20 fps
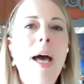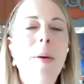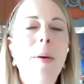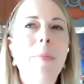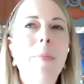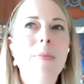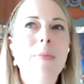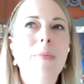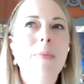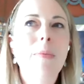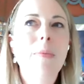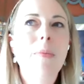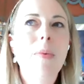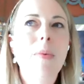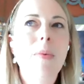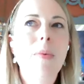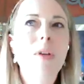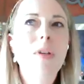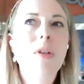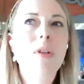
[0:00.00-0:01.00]
Um,
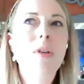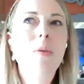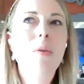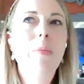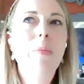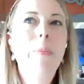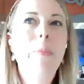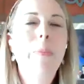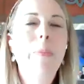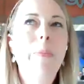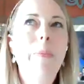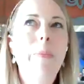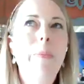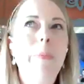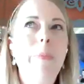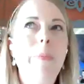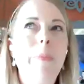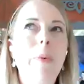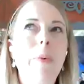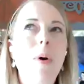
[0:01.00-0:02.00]

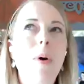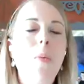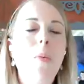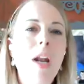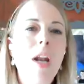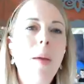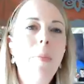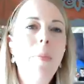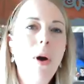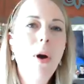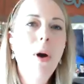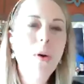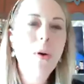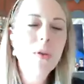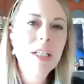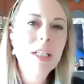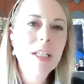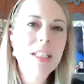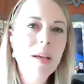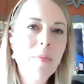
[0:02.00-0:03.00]
but when I
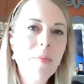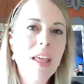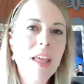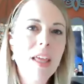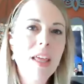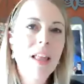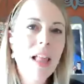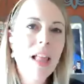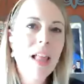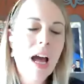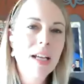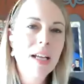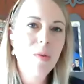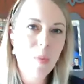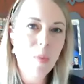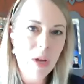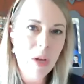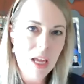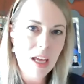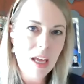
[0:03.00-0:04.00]
posted something
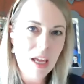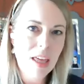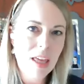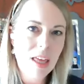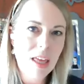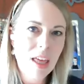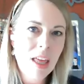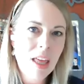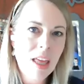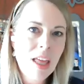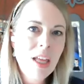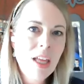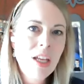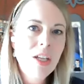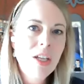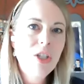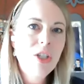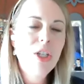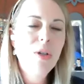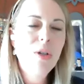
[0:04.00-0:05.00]
last week,
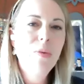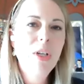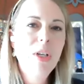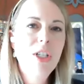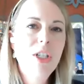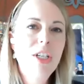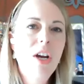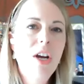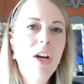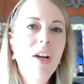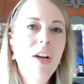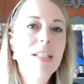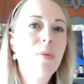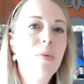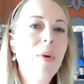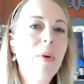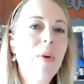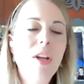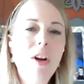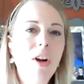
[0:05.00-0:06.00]
she reached out
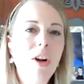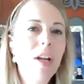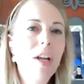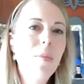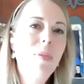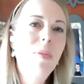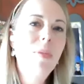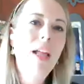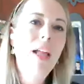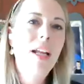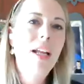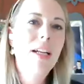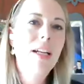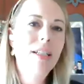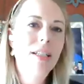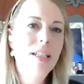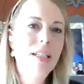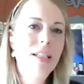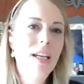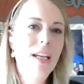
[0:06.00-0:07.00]
because we had already
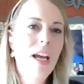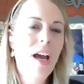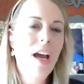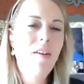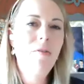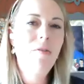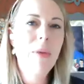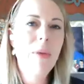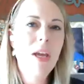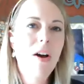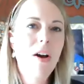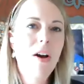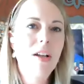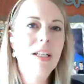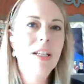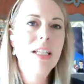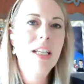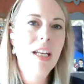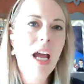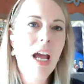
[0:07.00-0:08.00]
planned to have me
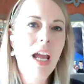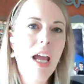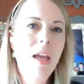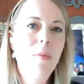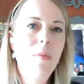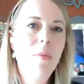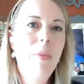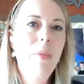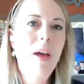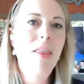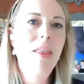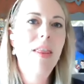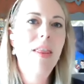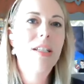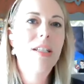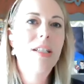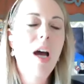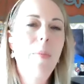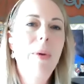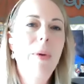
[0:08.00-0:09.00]
on tonight, but
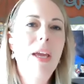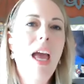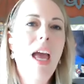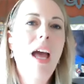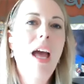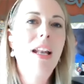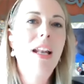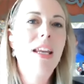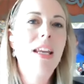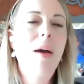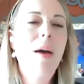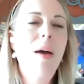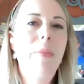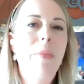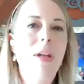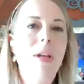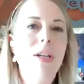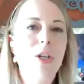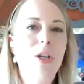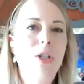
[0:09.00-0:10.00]
the topic hadn't
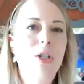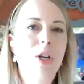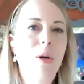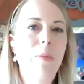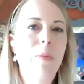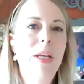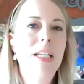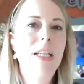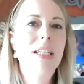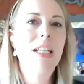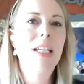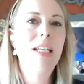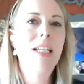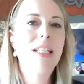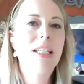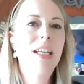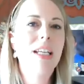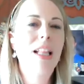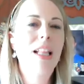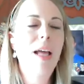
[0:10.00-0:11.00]
yet been determined
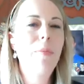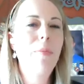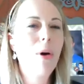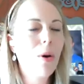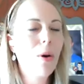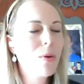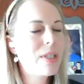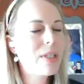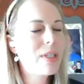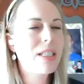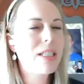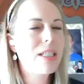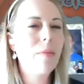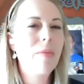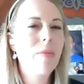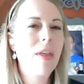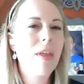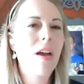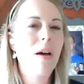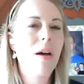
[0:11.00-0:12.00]
until I posted
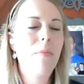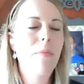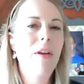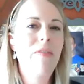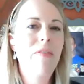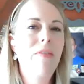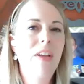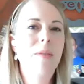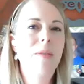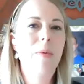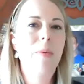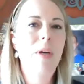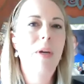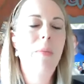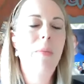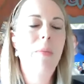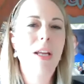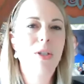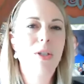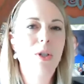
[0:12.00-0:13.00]
something on my Facebook
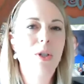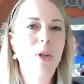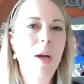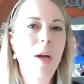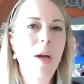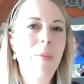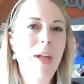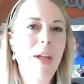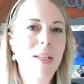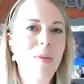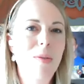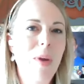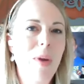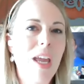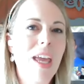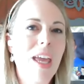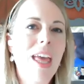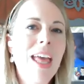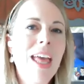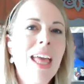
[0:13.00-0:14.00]
and my Instagram last
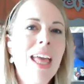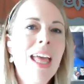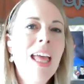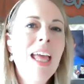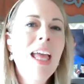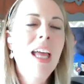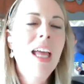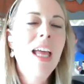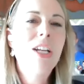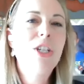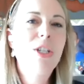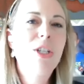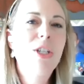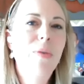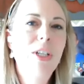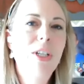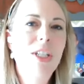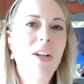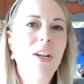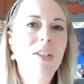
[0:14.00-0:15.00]
week. And
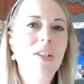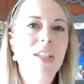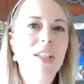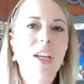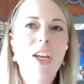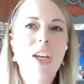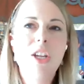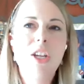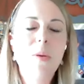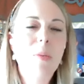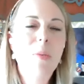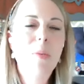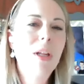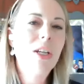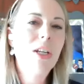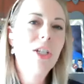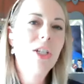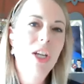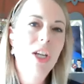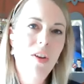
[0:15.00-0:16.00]
she reached out and said, Can you
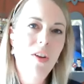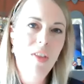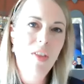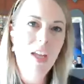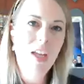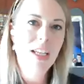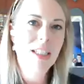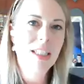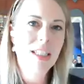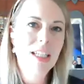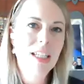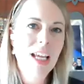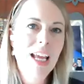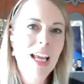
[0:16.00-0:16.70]
please share this?